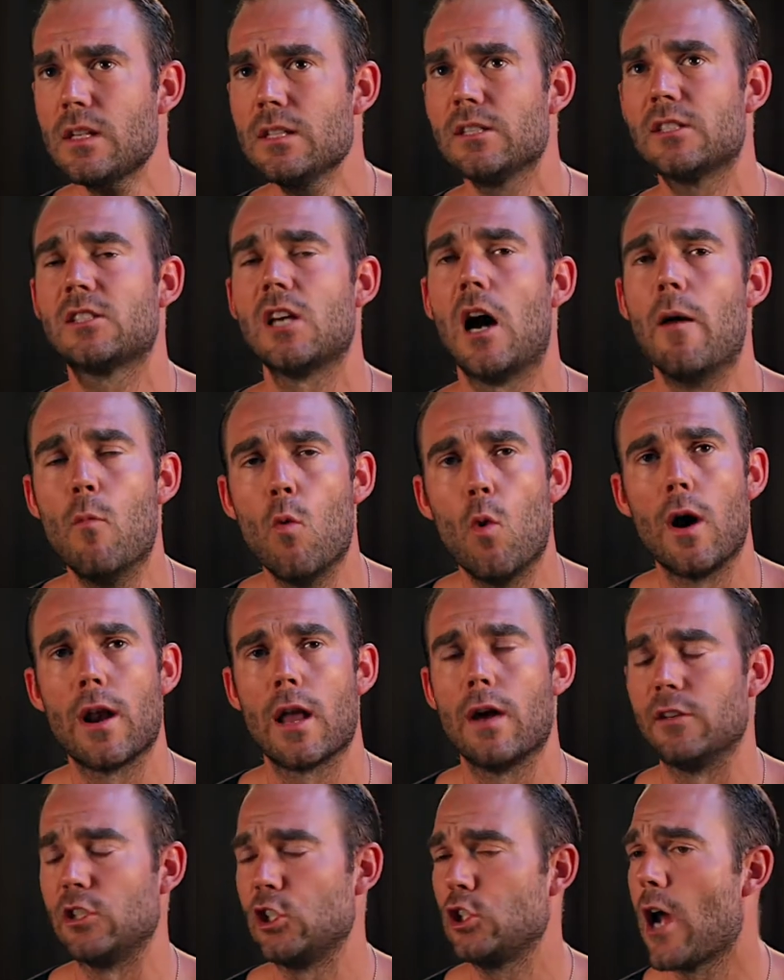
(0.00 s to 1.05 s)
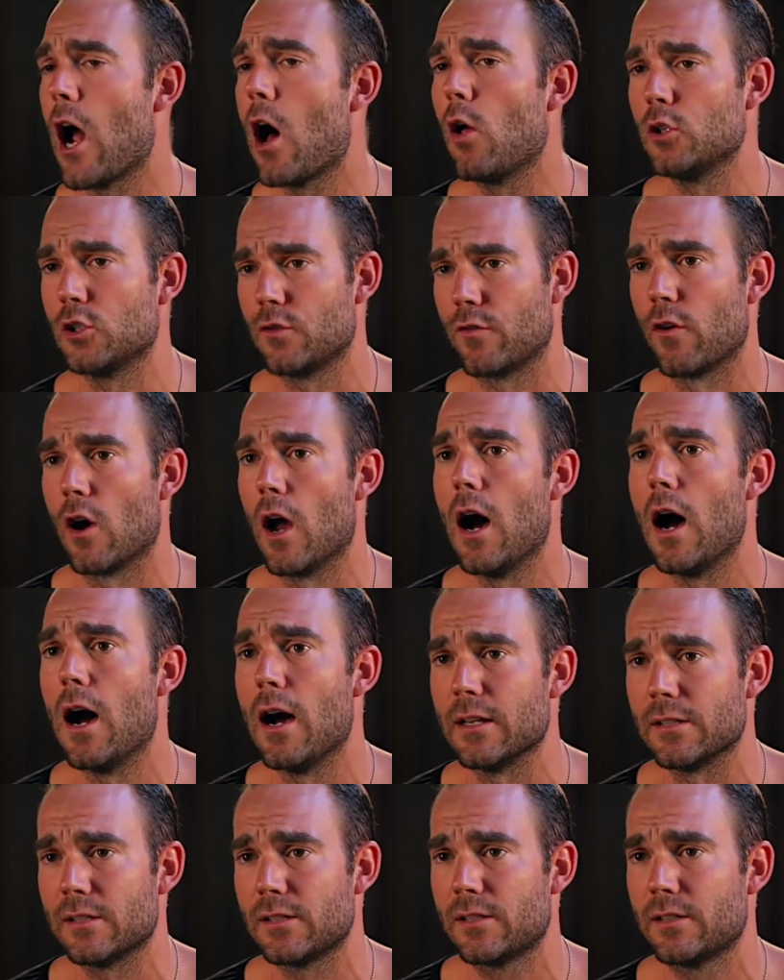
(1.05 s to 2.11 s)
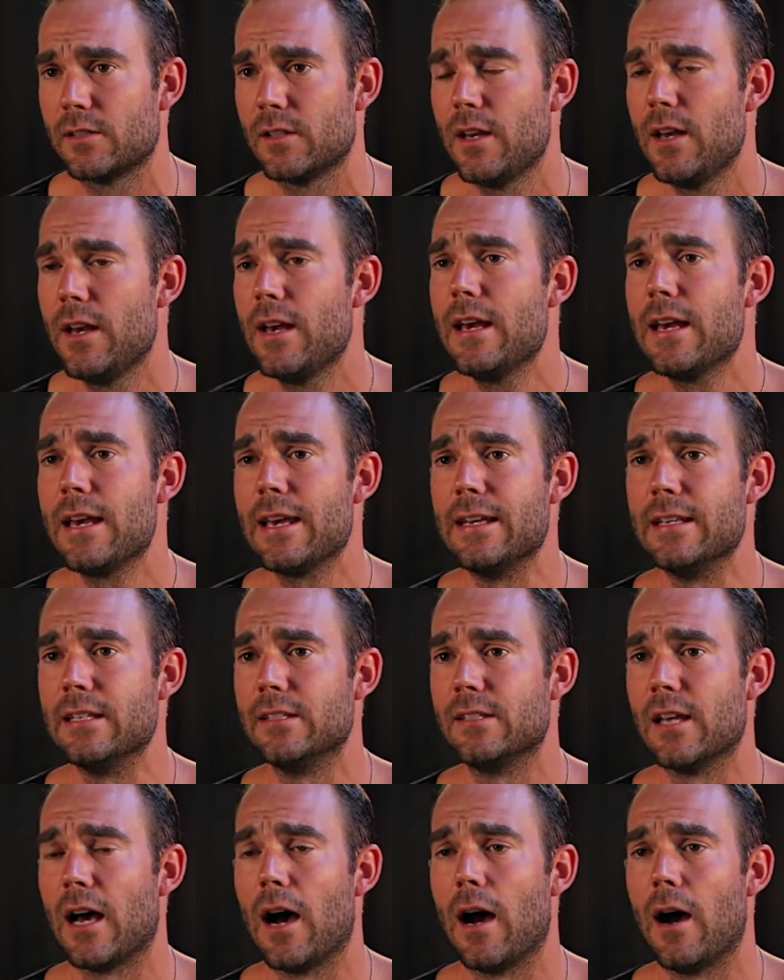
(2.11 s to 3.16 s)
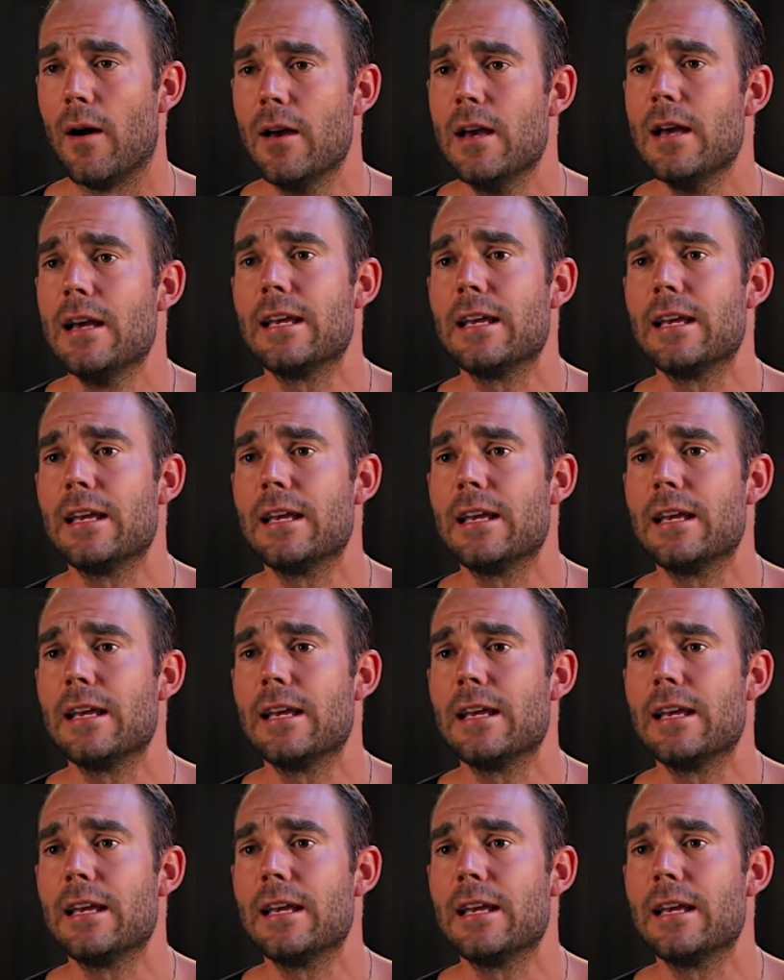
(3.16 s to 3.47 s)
somewhat of a challenge for us is uh,